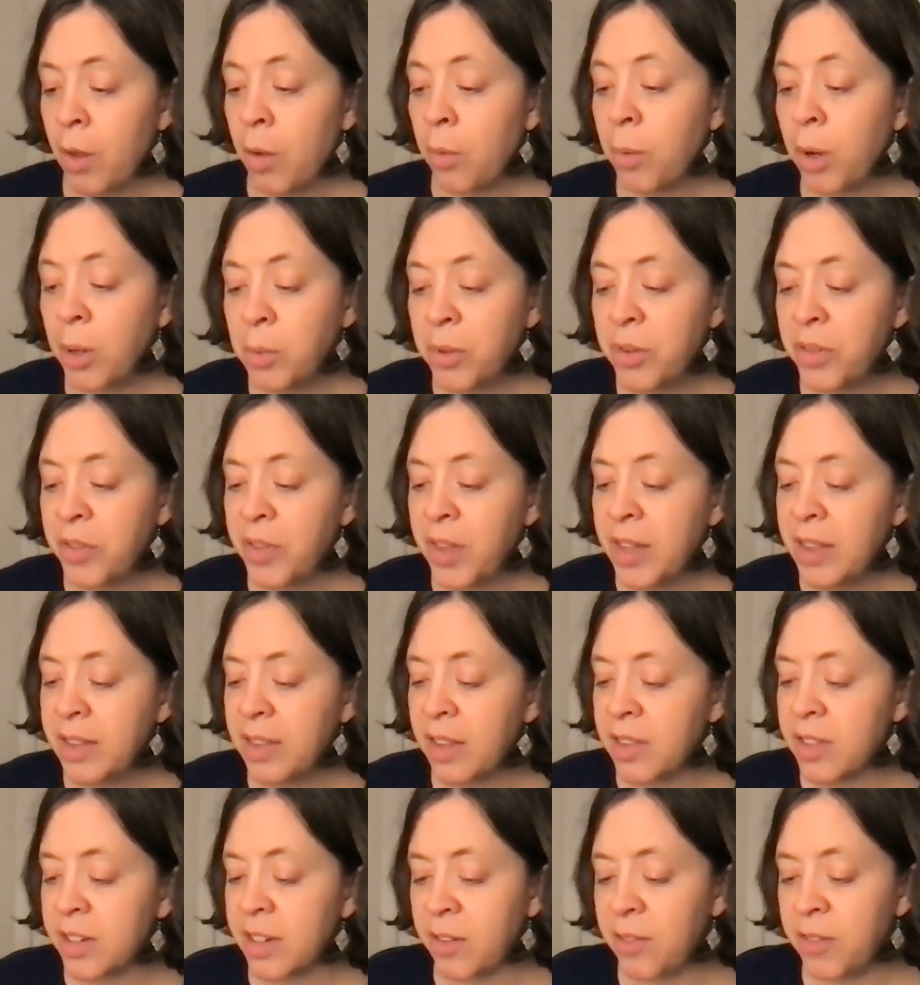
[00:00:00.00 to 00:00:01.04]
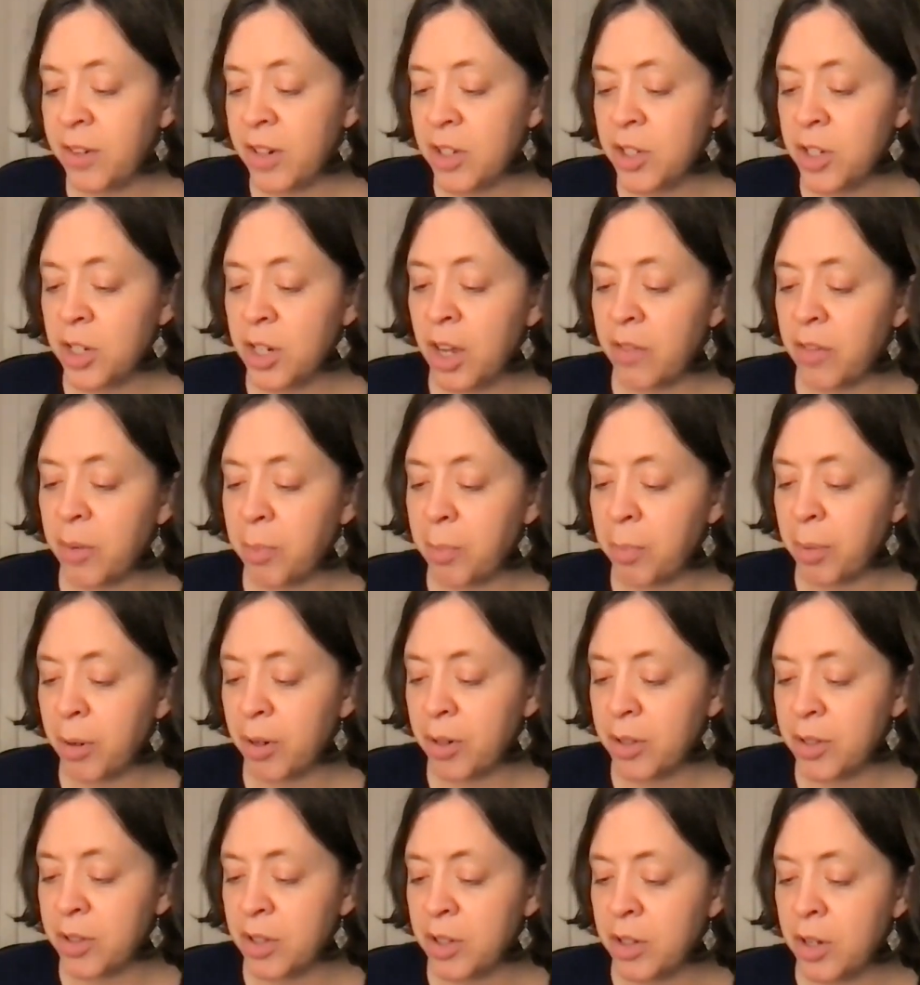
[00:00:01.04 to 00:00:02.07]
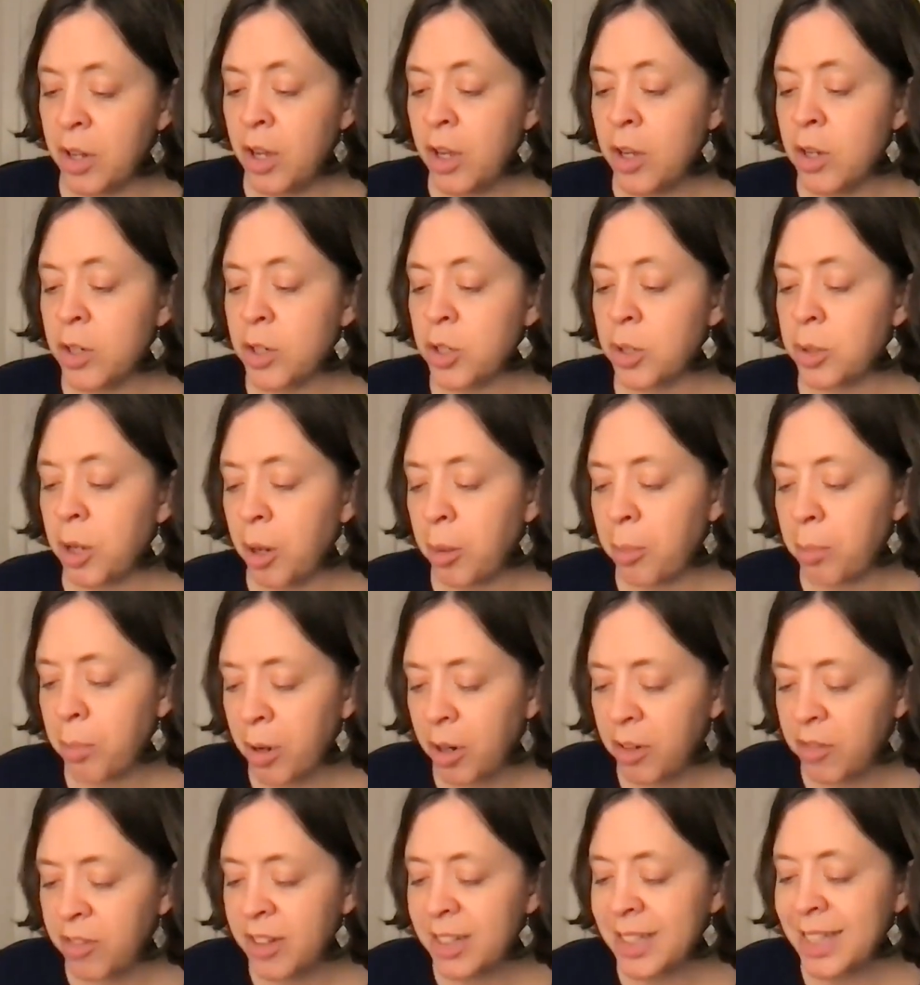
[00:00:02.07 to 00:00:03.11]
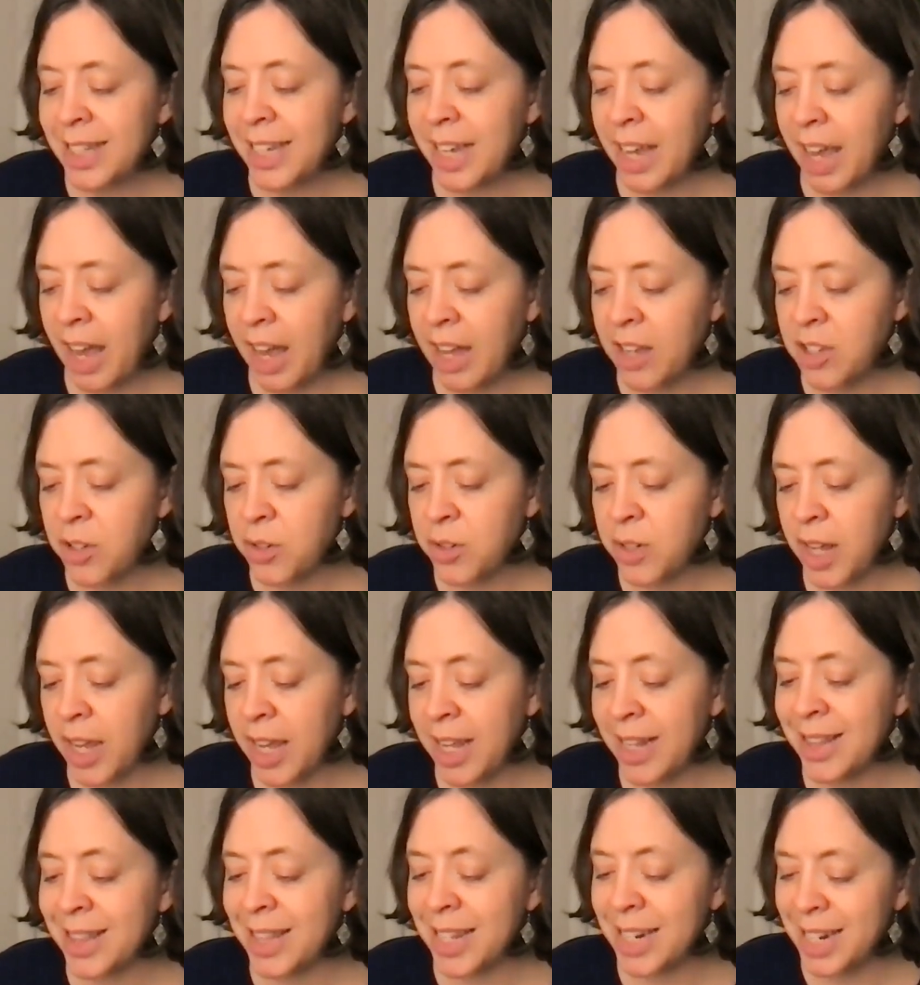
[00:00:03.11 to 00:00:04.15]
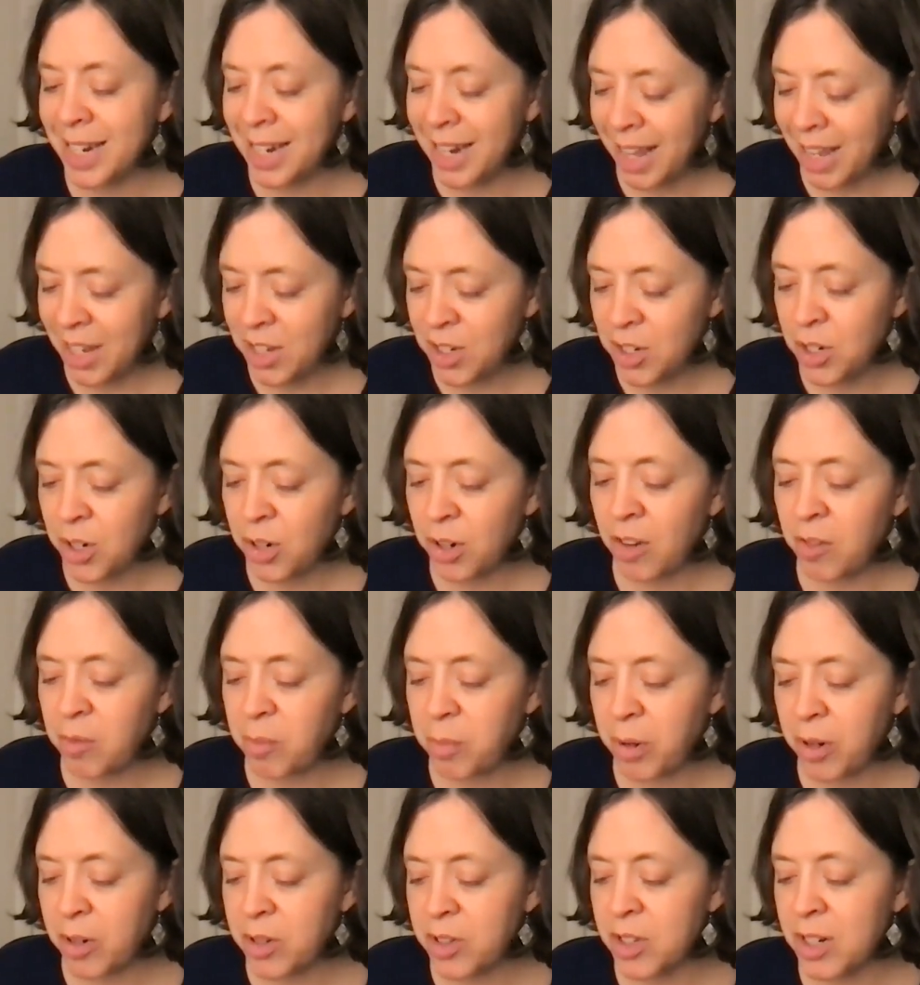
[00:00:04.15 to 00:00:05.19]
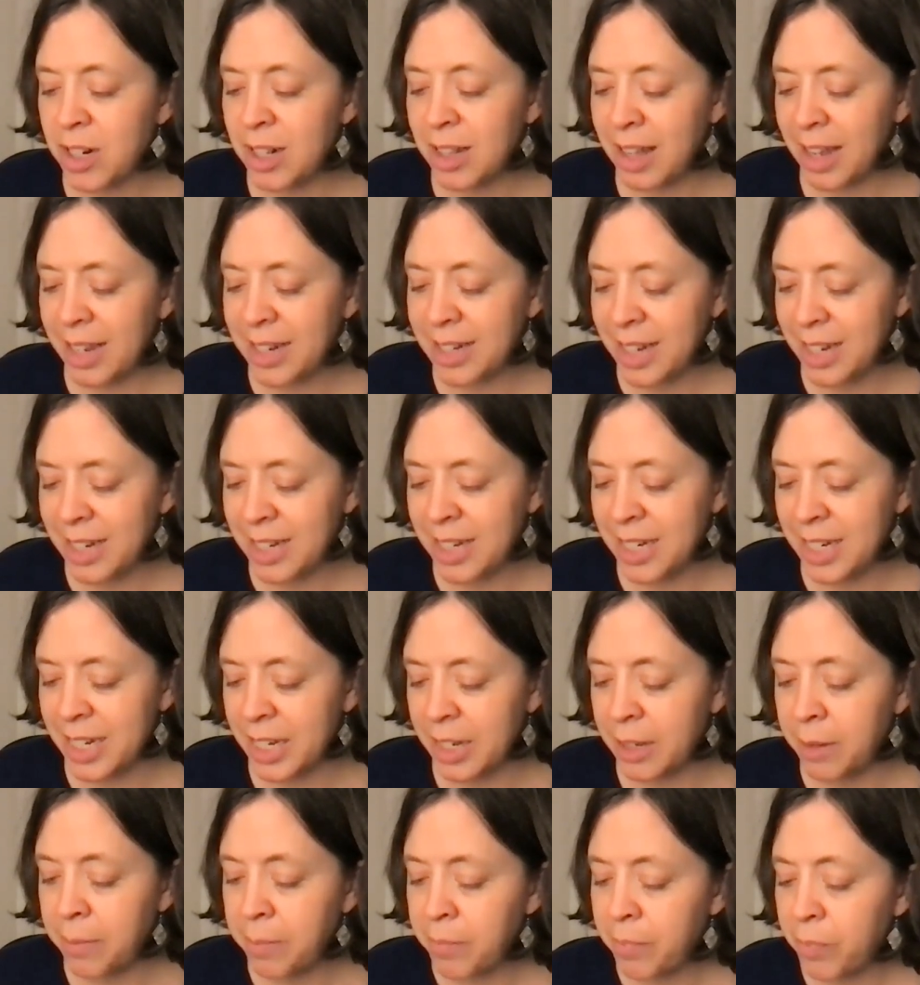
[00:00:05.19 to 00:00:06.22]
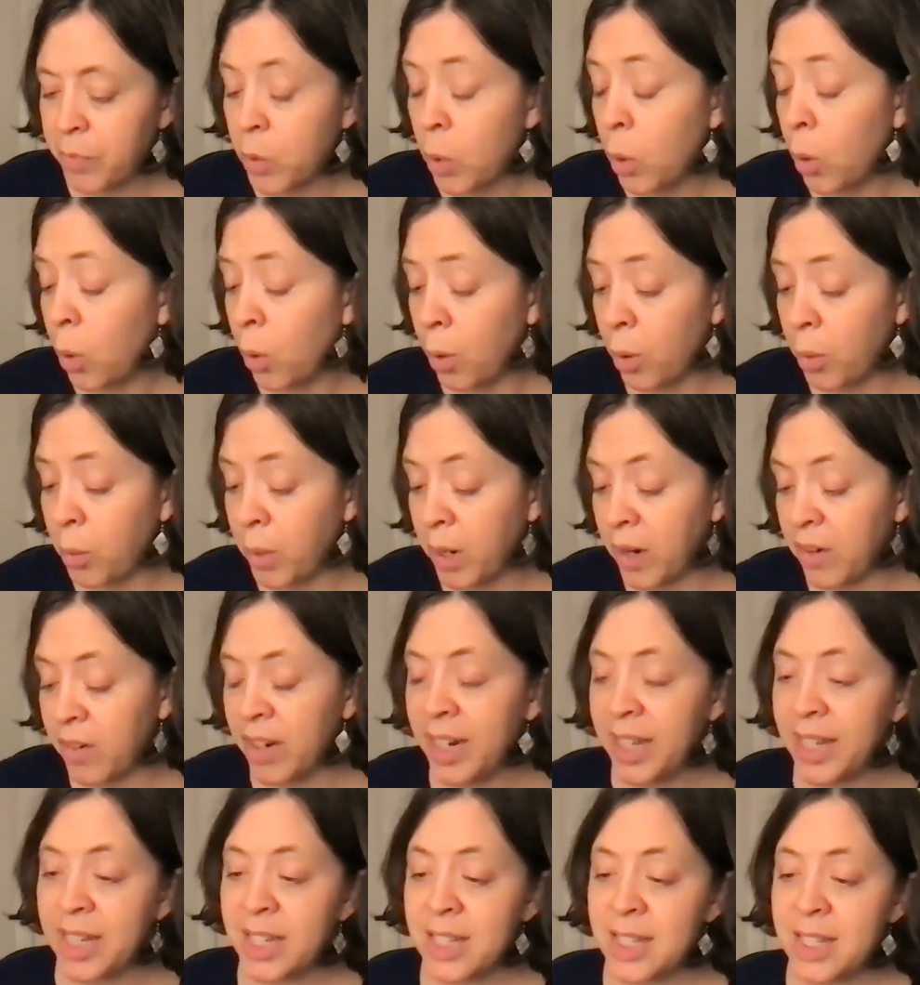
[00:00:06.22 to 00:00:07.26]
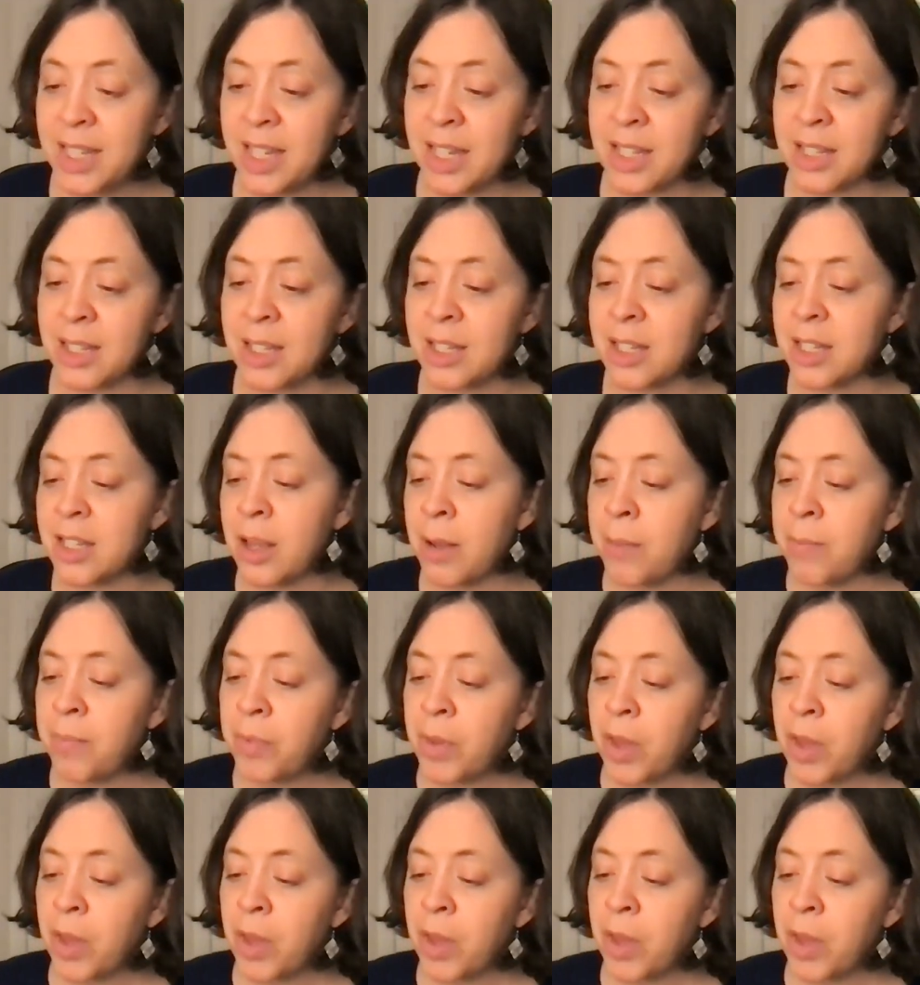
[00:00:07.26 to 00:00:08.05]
One would think that the definition of a person should perfectly ascertain the nature of personal identity, or wherein it consists,